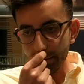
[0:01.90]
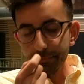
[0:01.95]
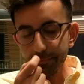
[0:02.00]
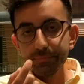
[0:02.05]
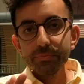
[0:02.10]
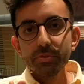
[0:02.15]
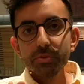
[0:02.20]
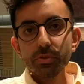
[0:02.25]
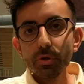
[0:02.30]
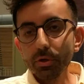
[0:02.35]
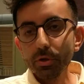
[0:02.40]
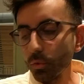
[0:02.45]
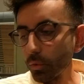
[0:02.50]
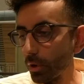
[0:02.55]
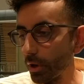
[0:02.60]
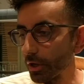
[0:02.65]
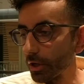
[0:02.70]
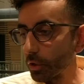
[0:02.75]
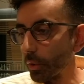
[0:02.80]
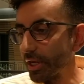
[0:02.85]
So
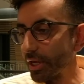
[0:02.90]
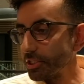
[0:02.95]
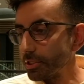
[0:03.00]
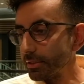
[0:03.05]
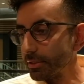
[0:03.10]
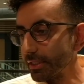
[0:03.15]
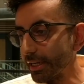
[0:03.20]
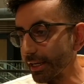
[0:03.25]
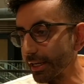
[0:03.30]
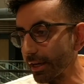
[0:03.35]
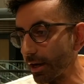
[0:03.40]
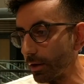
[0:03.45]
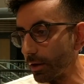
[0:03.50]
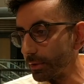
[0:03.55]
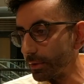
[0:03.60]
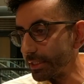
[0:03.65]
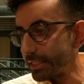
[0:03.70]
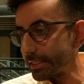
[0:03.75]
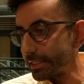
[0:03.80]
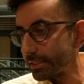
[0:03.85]
a question that I got
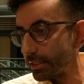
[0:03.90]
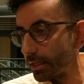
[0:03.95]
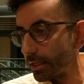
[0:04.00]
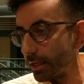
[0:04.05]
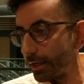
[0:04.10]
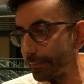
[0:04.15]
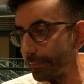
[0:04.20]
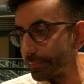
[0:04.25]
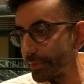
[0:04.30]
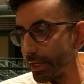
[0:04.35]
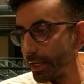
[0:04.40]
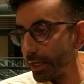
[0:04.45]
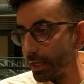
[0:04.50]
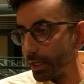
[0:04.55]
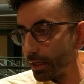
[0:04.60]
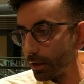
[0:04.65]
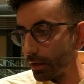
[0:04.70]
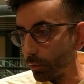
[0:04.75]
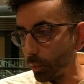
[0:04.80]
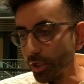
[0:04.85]
was,
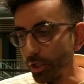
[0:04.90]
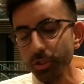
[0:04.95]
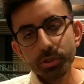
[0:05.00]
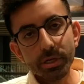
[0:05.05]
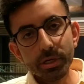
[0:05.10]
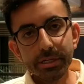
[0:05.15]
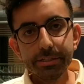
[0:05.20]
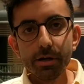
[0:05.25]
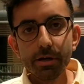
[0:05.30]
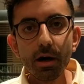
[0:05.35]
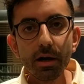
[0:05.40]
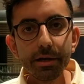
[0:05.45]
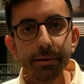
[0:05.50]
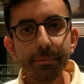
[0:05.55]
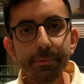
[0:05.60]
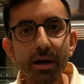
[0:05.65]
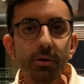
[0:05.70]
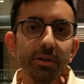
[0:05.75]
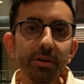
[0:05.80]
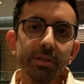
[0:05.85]
what should I talk
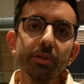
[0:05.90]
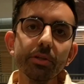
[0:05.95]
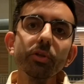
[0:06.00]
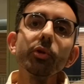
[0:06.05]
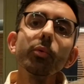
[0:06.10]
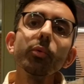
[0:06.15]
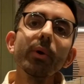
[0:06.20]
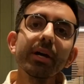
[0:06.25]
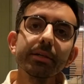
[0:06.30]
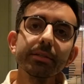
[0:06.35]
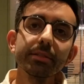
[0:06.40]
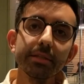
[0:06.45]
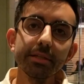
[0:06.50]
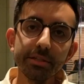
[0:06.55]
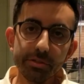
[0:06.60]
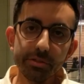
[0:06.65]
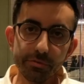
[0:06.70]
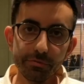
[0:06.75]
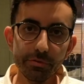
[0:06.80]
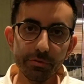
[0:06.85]
about in a UX
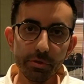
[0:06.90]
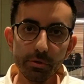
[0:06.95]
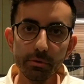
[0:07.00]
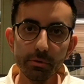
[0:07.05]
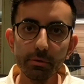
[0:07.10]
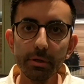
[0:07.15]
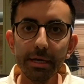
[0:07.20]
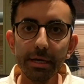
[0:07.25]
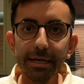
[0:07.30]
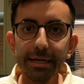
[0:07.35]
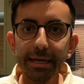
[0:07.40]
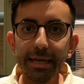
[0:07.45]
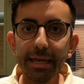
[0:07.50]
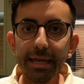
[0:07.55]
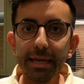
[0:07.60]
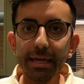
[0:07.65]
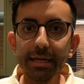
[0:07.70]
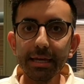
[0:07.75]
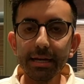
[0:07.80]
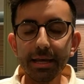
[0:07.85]
interview?
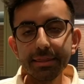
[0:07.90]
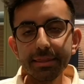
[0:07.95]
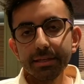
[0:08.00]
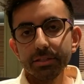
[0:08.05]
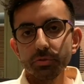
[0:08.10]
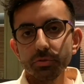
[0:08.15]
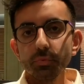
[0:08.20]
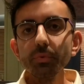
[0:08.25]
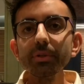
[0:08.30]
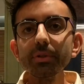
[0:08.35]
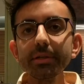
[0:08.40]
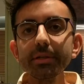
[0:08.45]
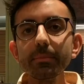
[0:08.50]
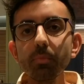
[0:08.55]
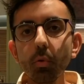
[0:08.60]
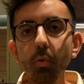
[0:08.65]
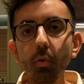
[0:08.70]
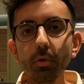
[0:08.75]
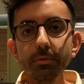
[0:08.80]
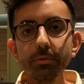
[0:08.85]
And I think it's really
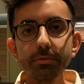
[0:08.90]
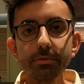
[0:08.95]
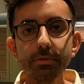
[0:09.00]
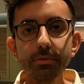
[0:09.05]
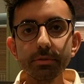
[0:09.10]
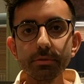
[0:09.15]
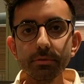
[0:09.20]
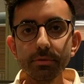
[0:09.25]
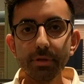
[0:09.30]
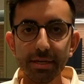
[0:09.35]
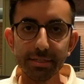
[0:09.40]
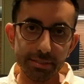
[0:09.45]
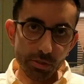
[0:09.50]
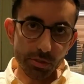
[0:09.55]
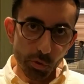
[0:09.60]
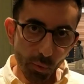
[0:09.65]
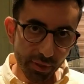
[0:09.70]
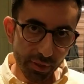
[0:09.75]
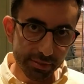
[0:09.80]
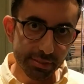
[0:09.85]
important as a
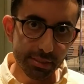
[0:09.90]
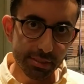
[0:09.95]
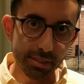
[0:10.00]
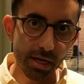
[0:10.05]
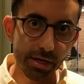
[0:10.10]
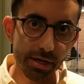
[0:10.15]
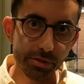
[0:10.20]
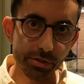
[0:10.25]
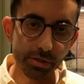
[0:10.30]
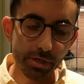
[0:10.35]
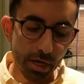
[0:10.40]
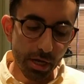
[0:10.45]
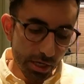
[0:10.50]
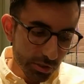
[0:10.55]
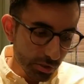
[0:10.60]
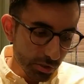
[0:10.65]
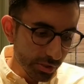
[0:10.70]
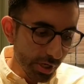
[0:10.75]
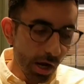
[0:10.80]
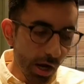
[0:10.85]
UX designer
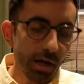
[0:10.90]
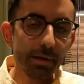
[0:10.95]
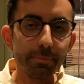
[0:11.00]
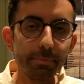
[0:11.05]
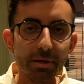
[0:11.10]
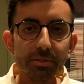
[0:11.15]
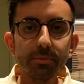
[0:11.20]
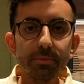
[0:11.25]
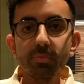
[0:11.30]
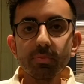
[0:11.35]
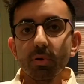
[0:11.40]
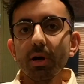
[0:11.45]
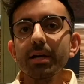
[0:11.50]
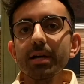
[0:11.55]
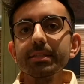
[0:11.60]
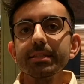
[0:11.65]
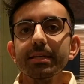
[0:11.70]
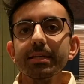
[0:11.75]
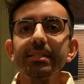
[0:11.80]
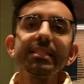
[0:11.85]
to talk about the
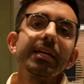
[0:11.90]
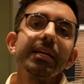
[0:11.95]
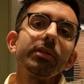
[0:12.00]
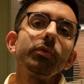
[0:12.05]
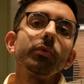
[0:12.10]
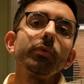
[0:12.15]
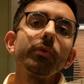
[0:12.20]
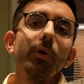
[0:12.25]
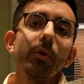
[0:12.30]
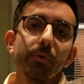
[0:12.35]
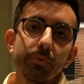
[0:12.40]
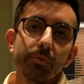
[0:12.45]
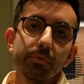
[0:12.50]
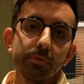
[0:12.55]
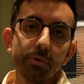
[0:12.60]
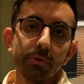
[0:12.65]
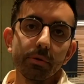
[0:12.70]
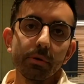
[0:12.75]
process that you go through.